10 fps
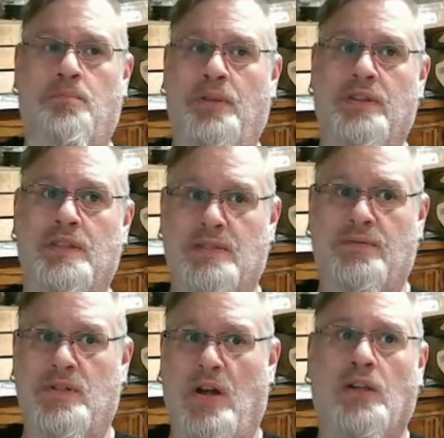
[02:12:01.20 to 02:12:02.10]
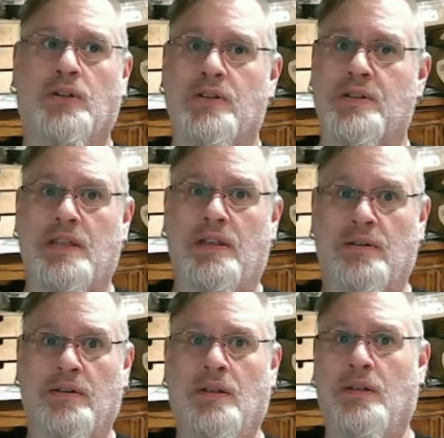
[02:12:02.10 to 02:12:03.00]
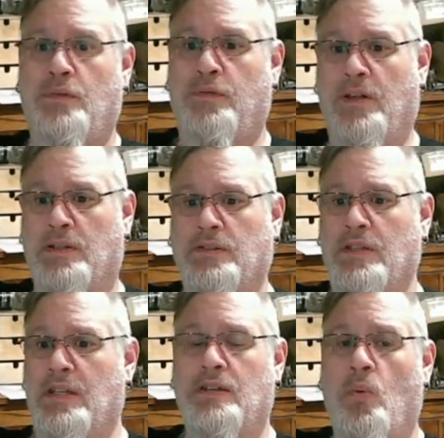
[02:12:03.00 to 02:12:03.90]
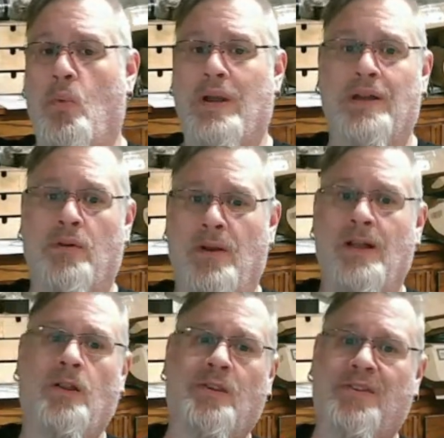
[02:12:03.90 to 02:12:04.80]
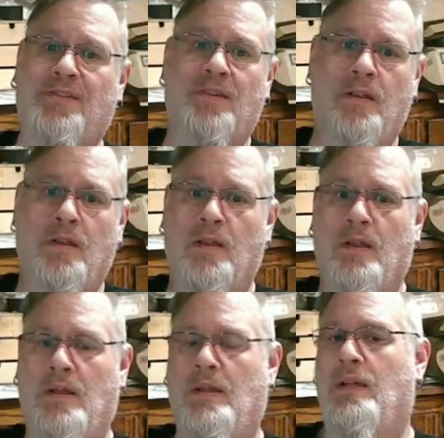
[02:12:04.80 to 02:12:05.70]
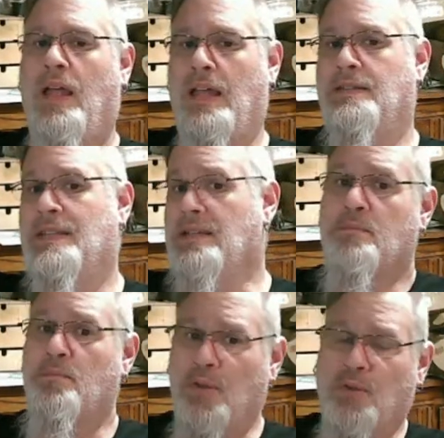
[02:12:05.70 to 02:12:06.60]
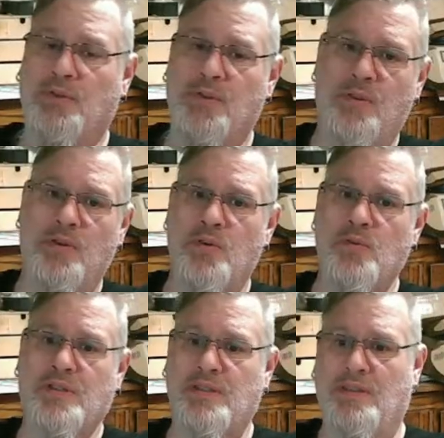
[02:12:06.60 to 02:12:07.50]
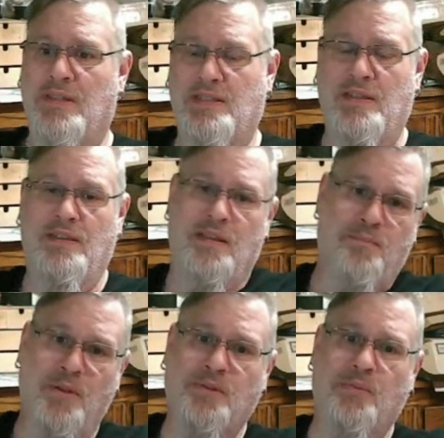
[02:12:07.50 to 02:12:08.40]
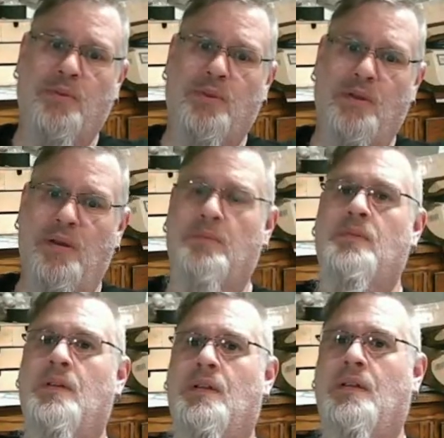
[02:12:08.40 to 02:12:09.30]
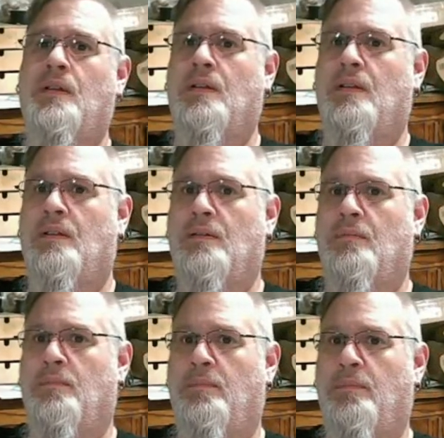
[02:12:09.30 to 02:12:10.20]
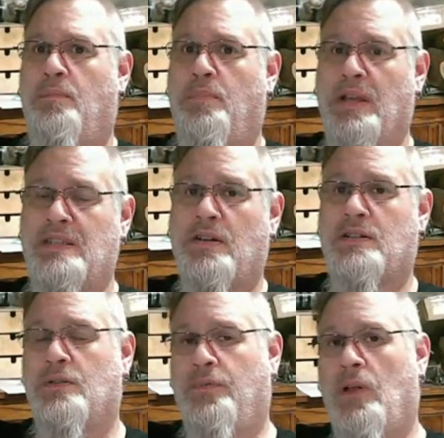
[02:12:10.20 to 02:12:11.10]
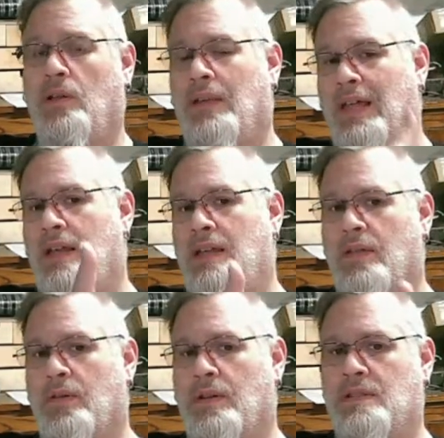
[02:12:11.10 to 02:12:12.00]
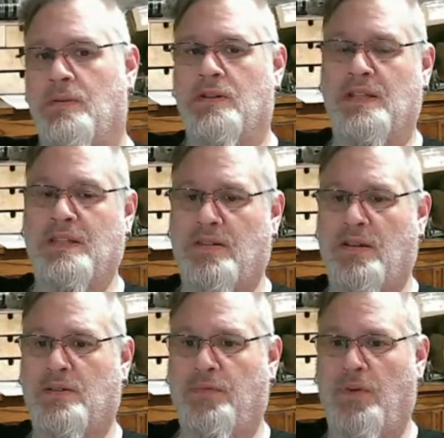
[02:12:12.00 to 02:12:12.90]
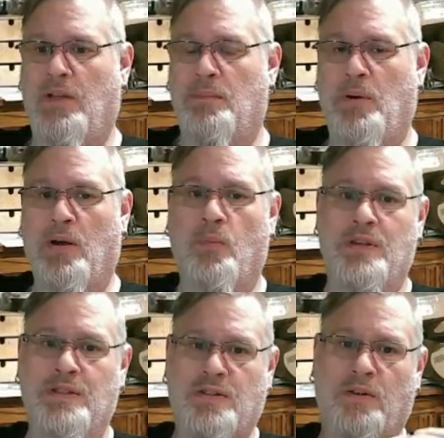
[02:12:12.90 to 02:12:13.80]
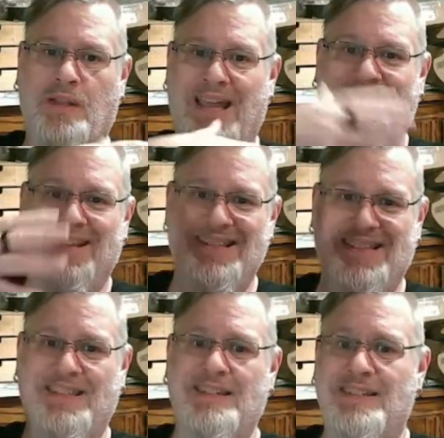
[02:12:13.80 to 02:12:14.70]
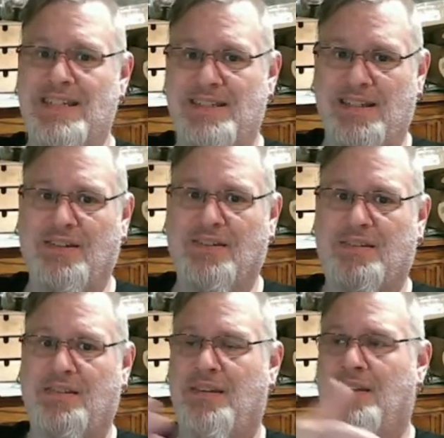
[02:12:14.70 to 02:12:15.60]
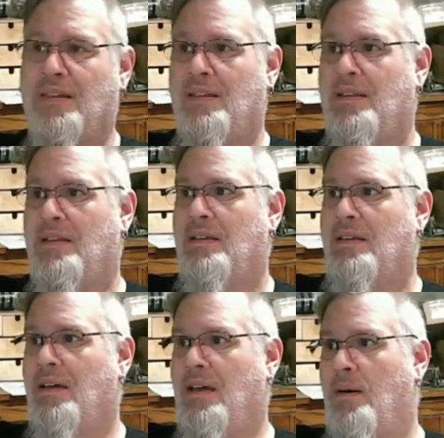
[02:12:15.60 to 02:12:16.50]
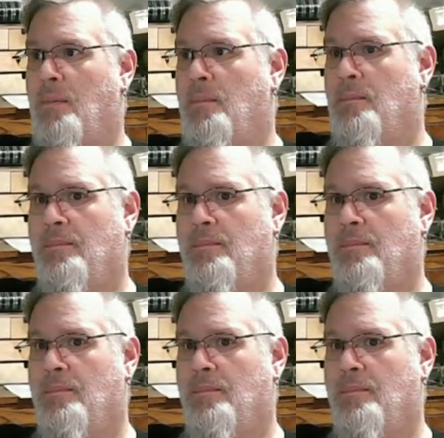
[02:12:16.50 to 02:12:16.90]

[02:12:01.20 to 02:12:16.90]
billions of dollars and funneled it into whatever else and didn't build the nukes that they said they built with the. But it starts to fall, like any other conspiracy, it starts to fall apart when you start analyzing the details. And